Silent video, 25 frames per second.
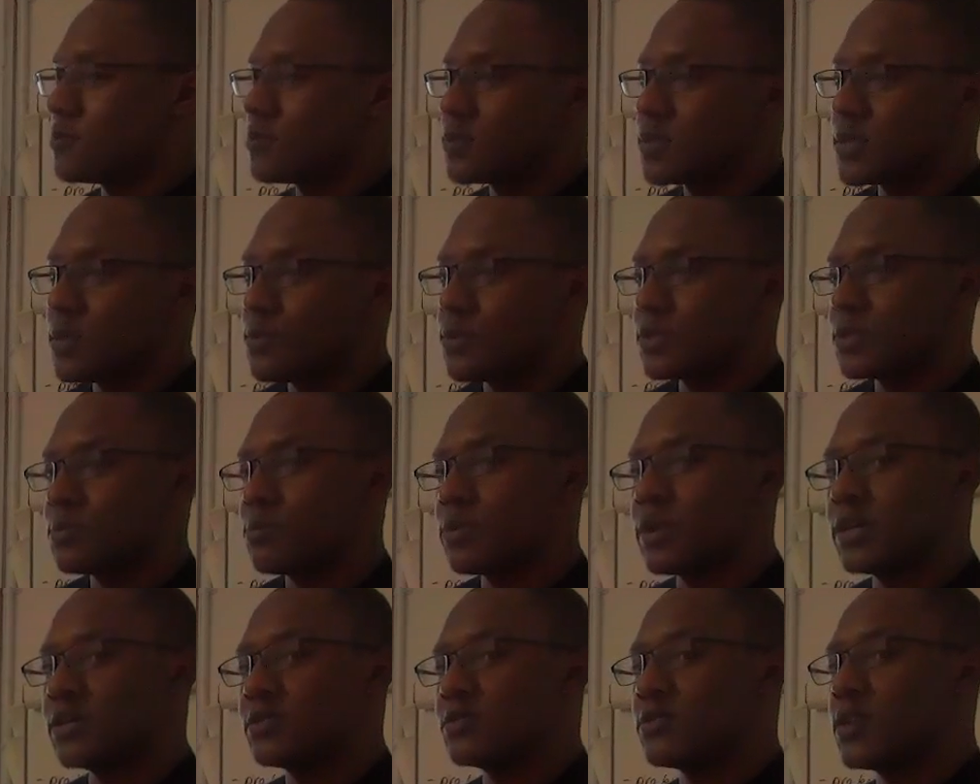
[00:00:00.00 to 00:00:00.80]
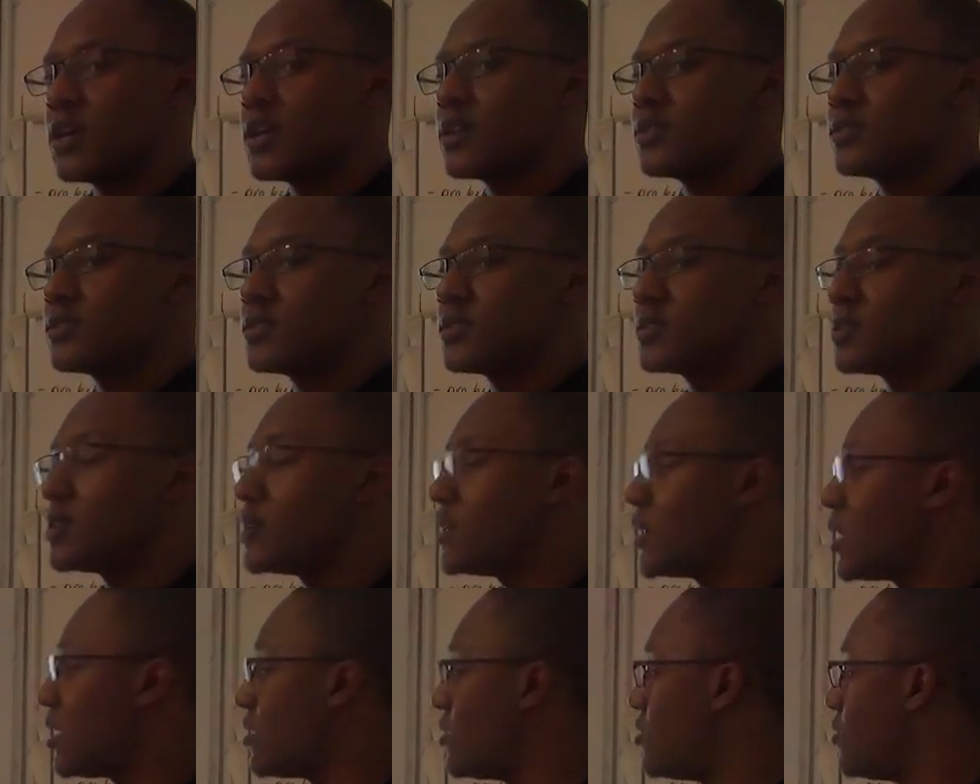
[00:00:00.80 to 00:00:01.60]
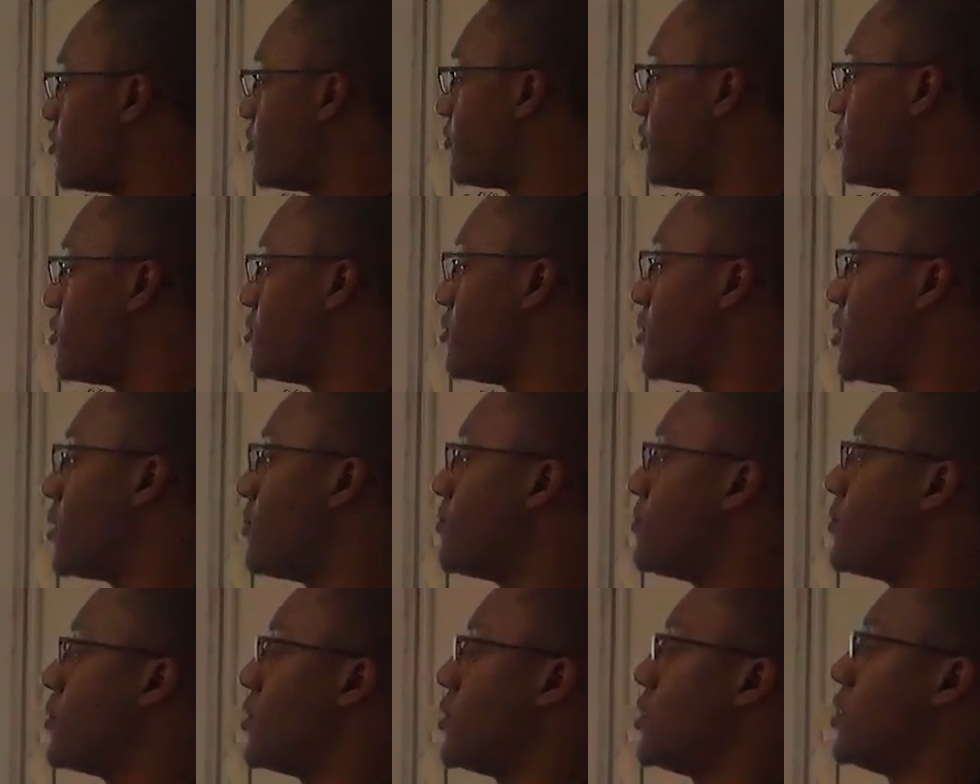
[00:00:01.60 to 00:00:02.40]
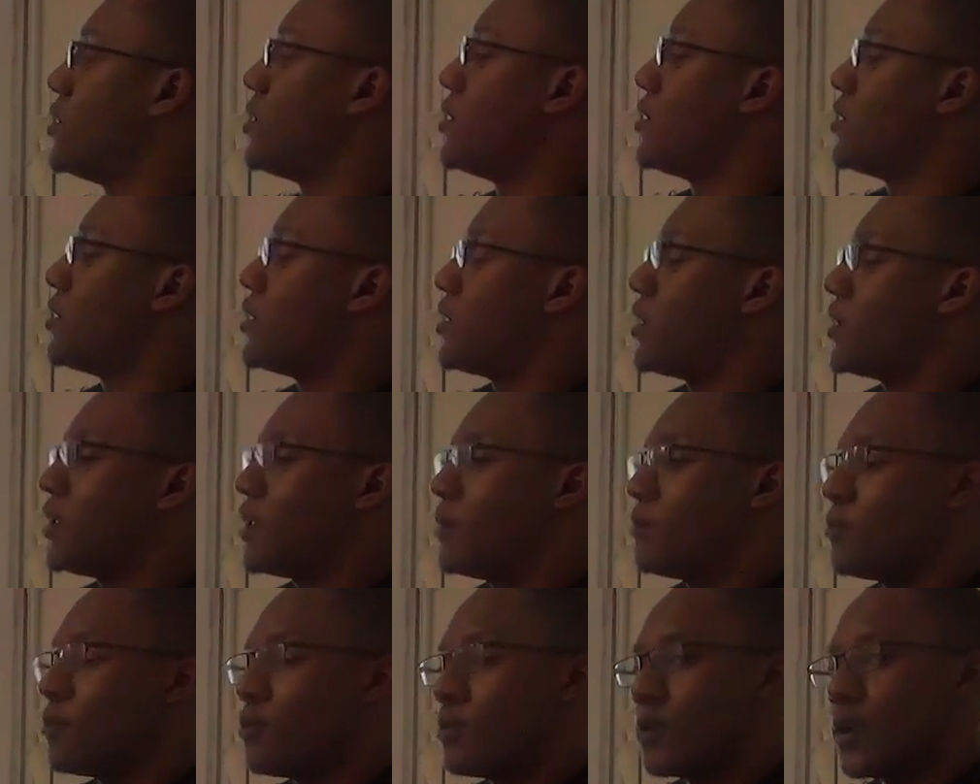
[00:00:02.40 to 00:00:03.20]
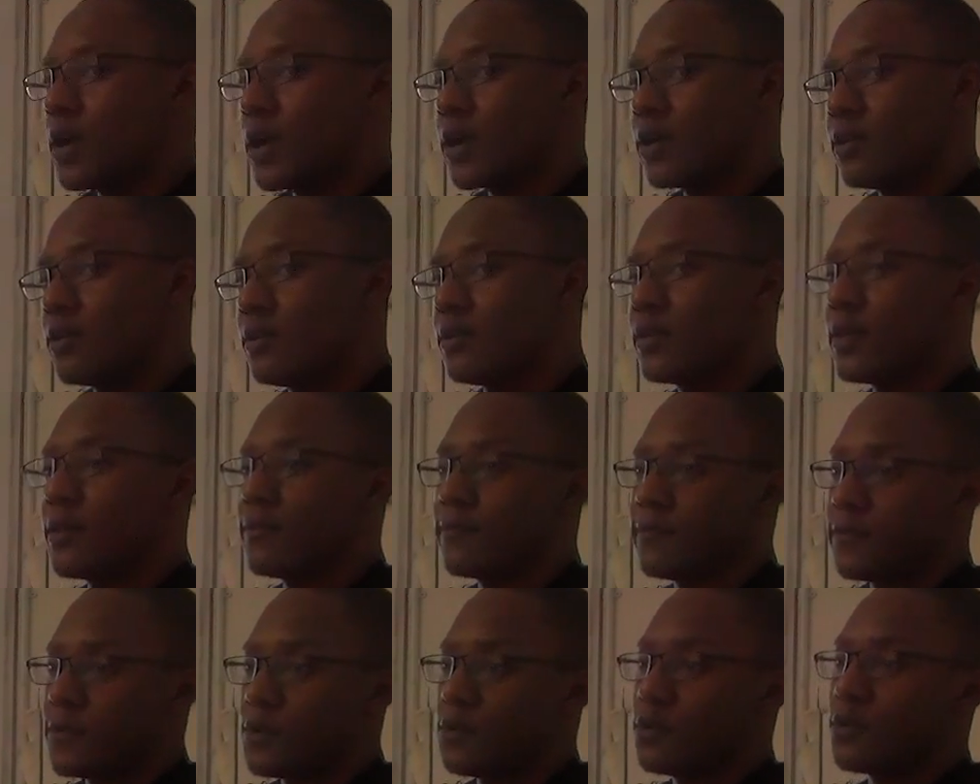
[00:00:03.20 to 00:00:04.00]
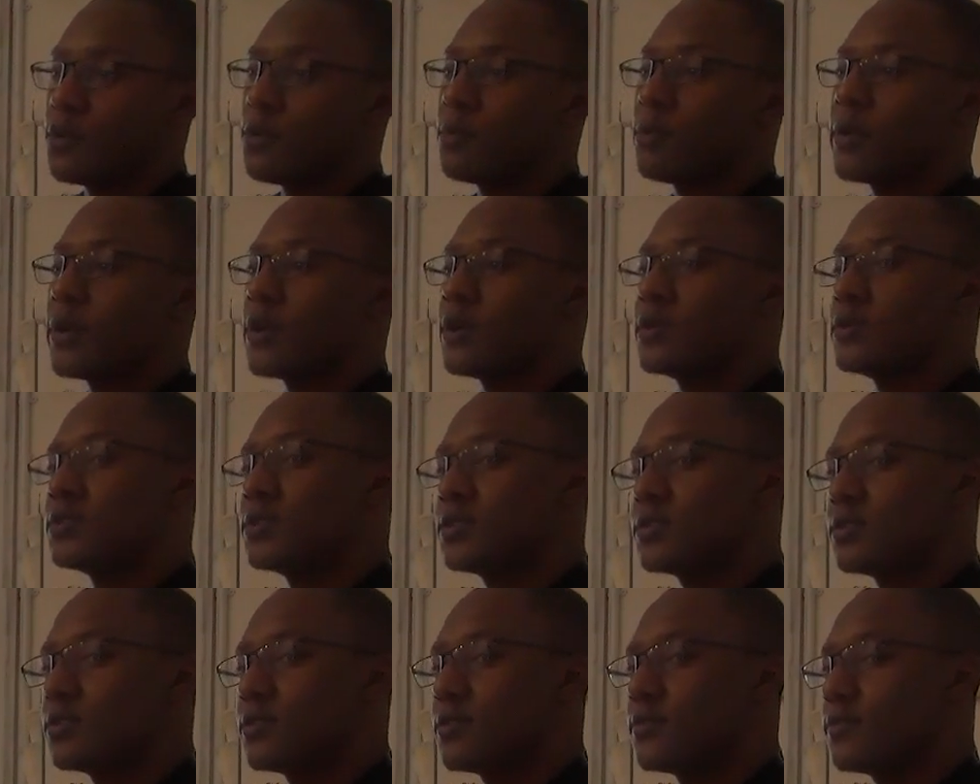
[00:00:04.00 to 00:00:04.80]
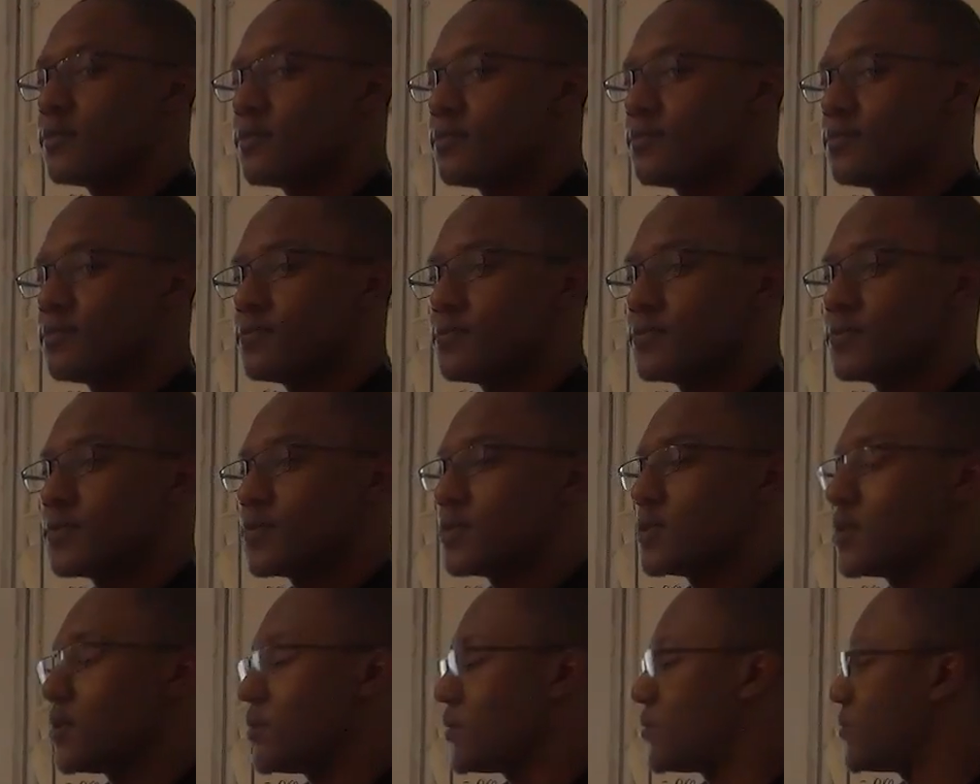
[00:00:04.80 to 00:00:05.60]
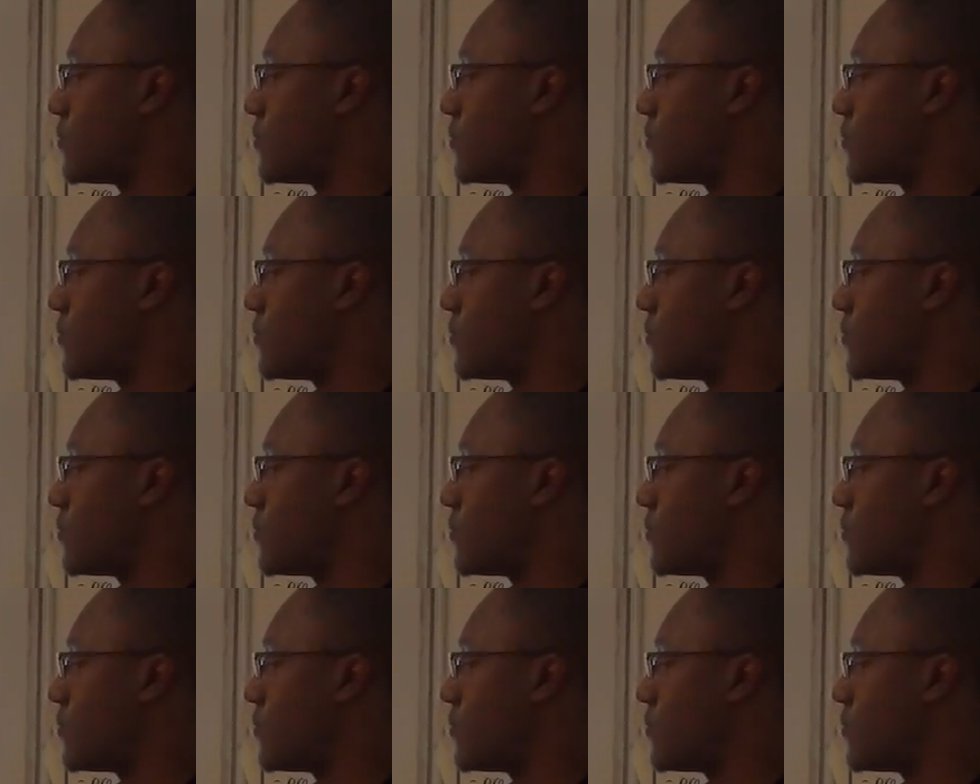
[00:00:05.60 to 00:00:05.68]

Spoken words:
or someone's page, because they can see that you view them, and they're more likely to then view your page. So